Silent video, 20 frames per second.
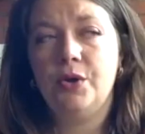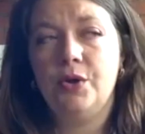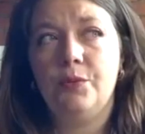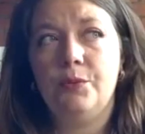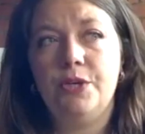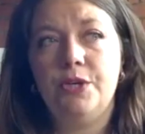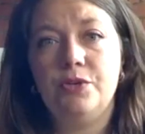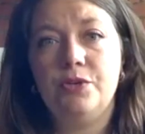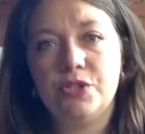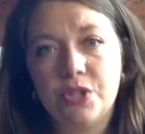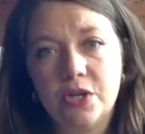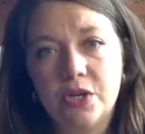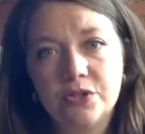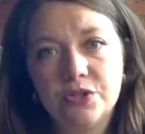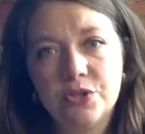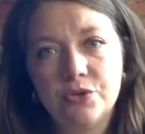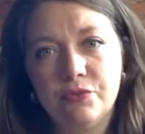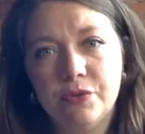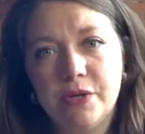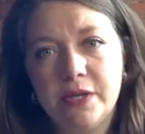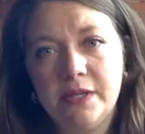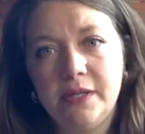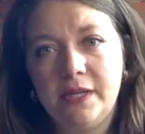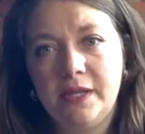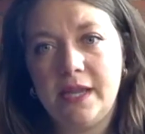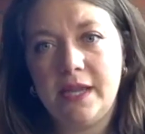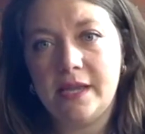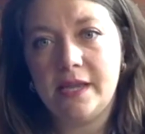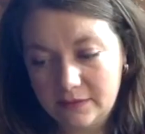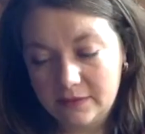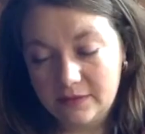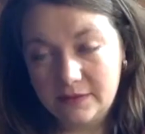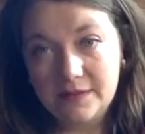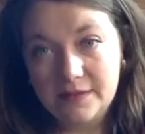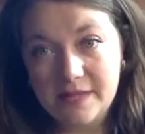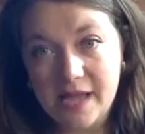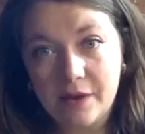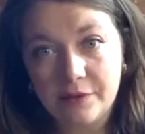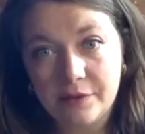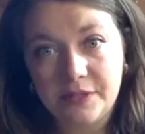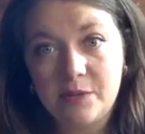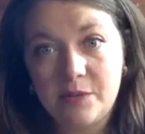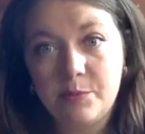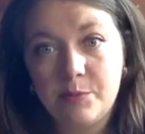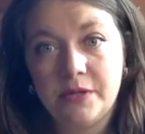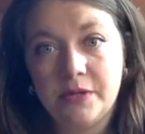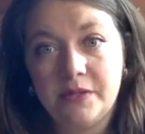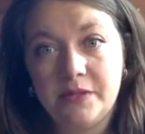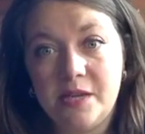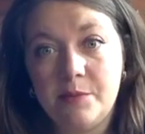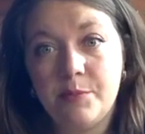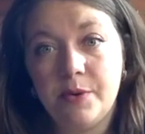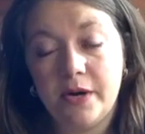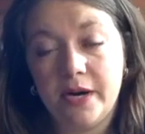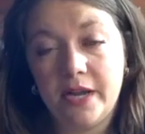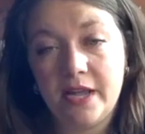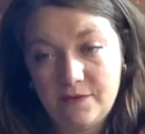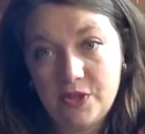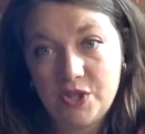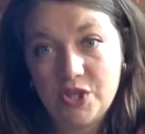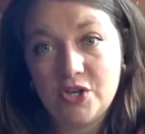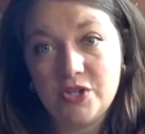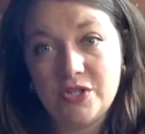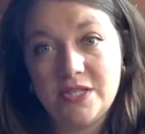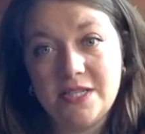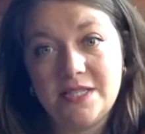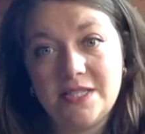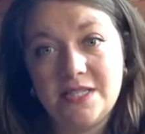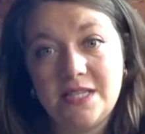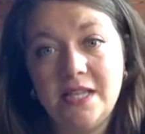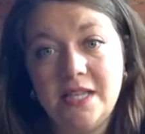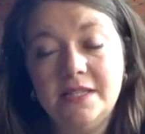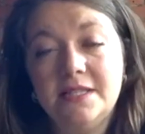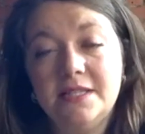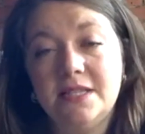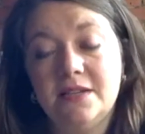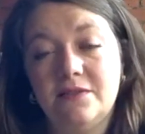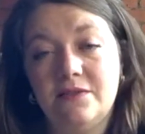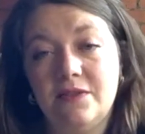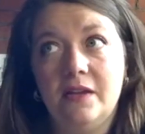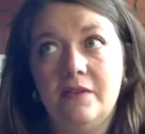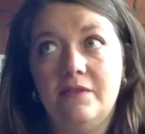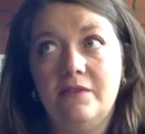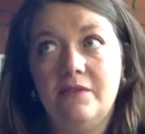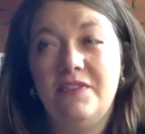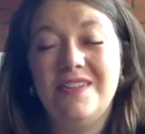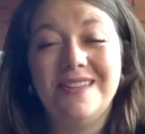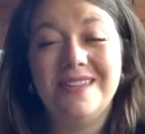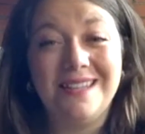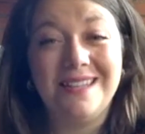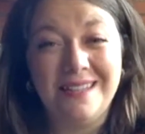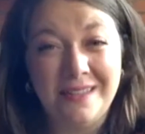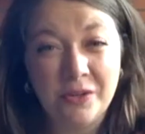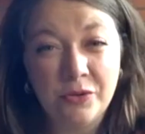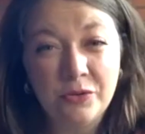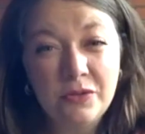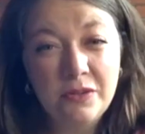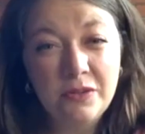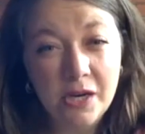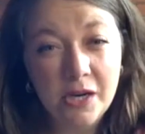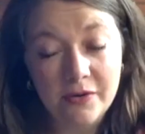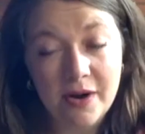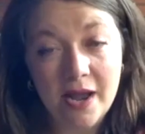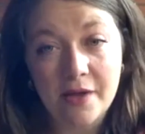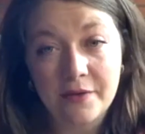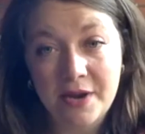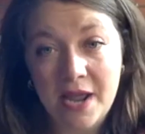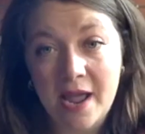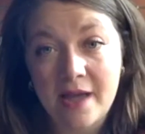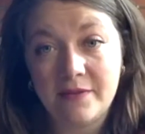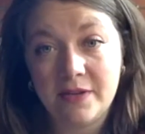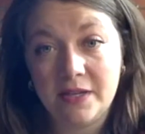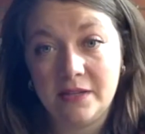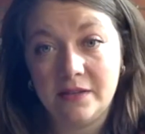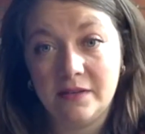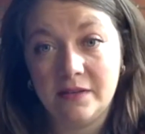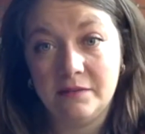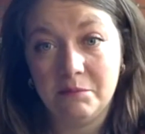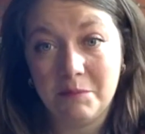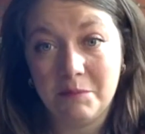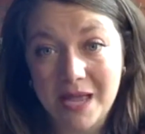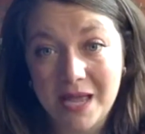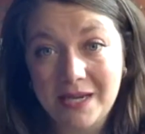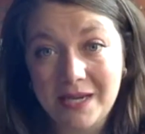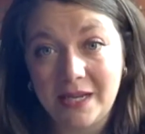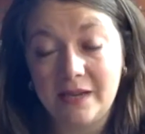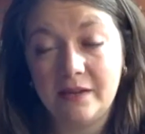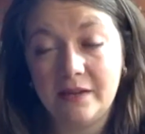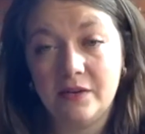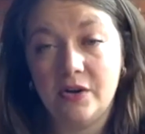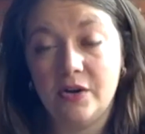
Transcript: When you start to really get down deeper and deeper, if there's a sense of feeling guilty around having money,